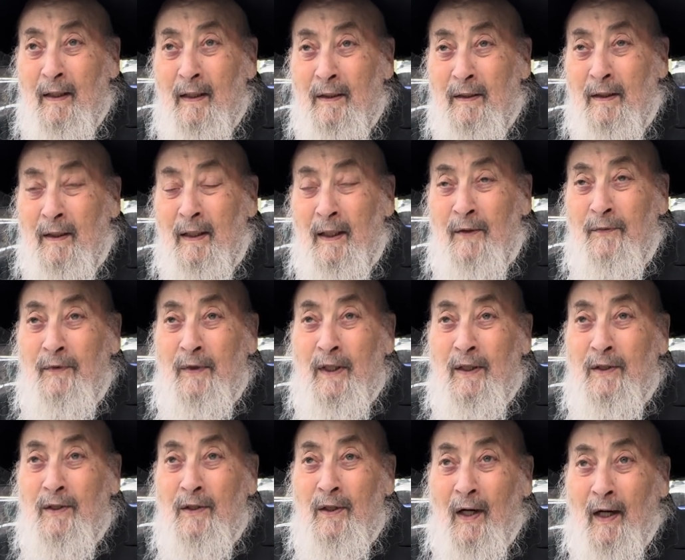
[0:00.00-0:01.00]
So if
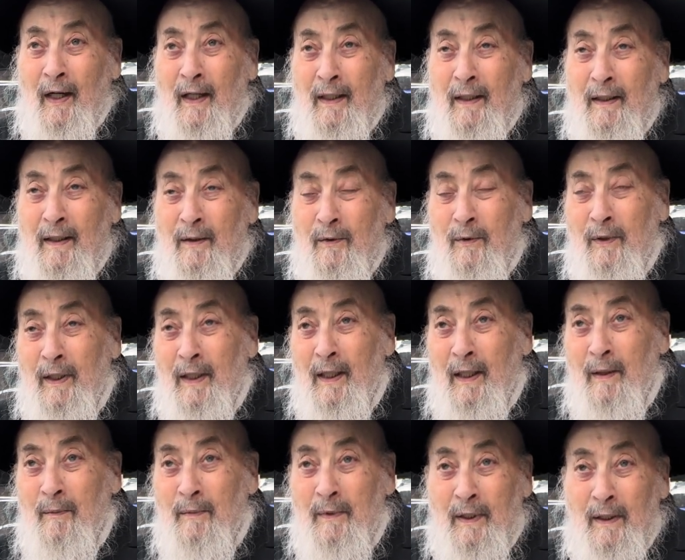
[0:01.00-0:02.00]
there's 9 with
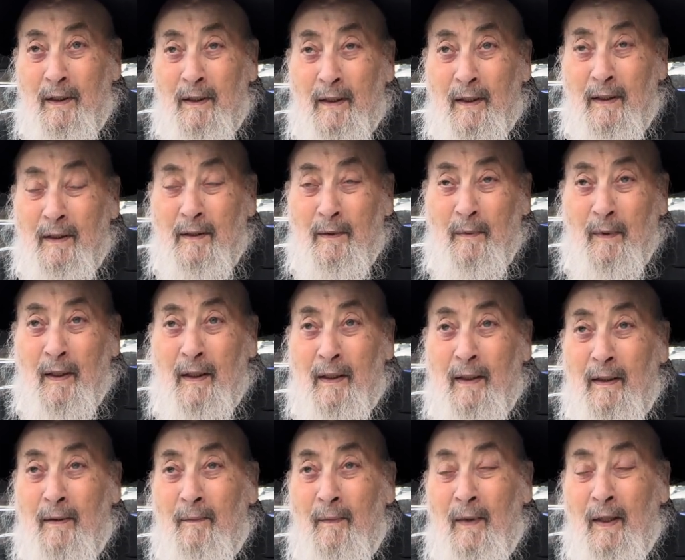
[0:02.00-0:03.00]
him, it's
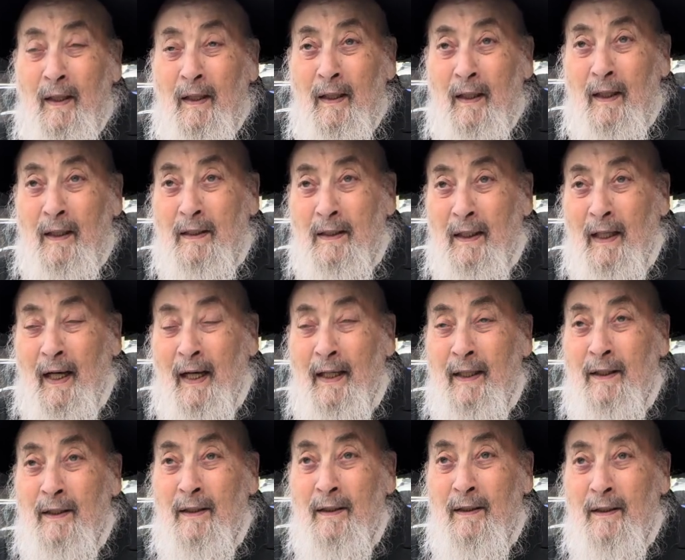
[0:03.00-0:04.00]
an
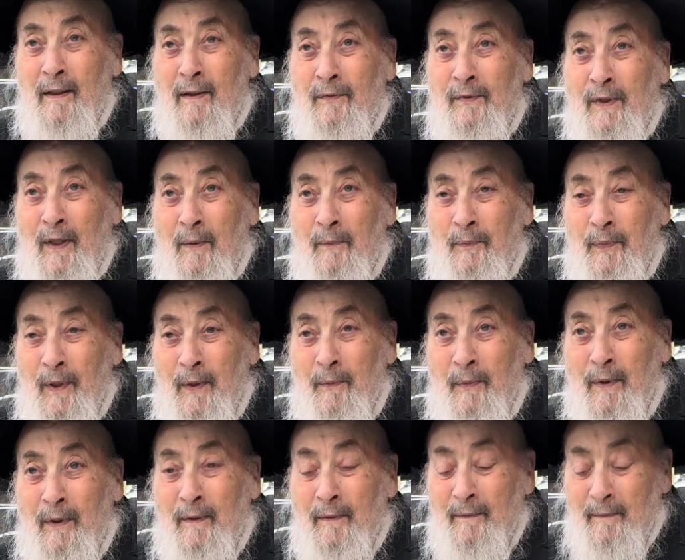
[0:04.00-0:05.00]
Eidah of 10 people.